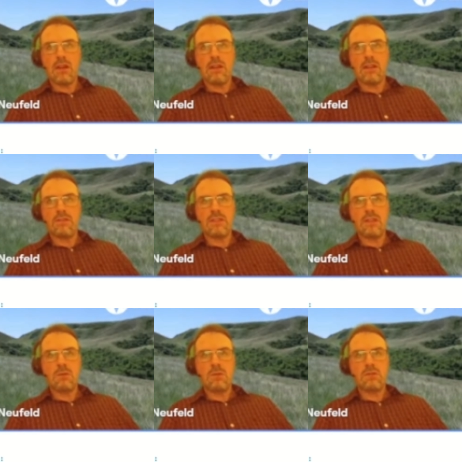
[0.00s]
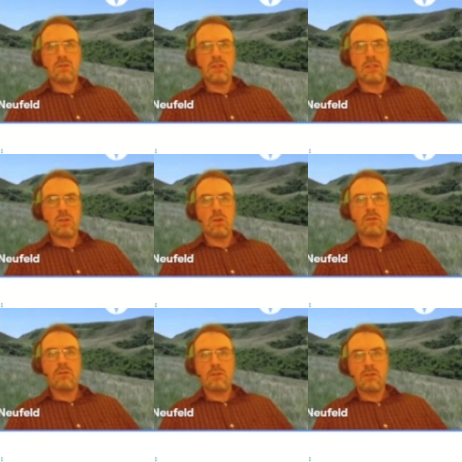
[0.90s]
native seed producer list, or
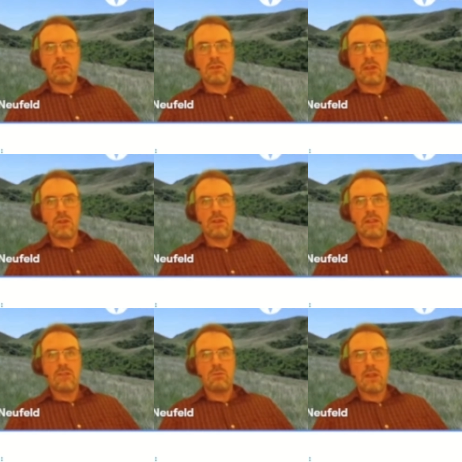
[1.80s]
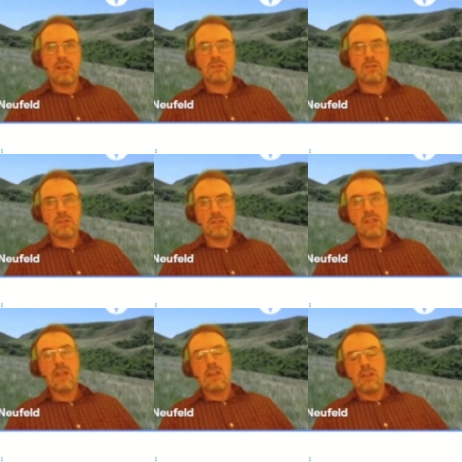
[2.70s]
if you click on native plant sources,
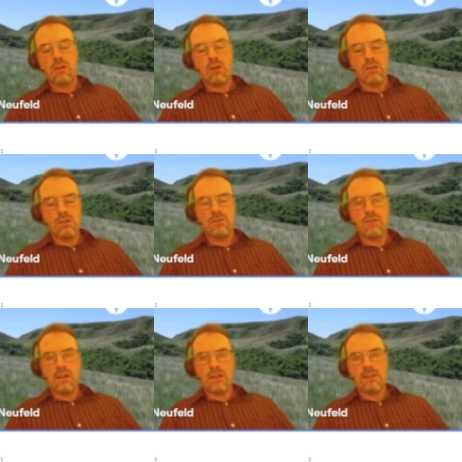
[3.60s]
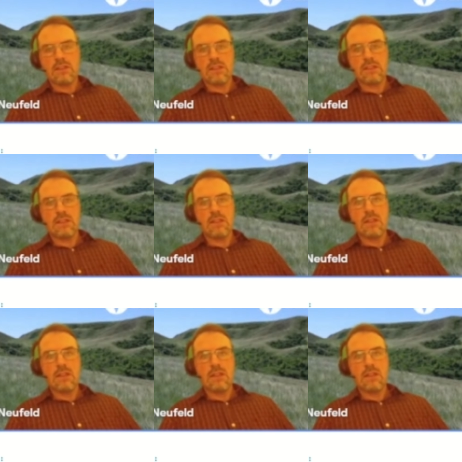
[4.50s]
you'll also find this list.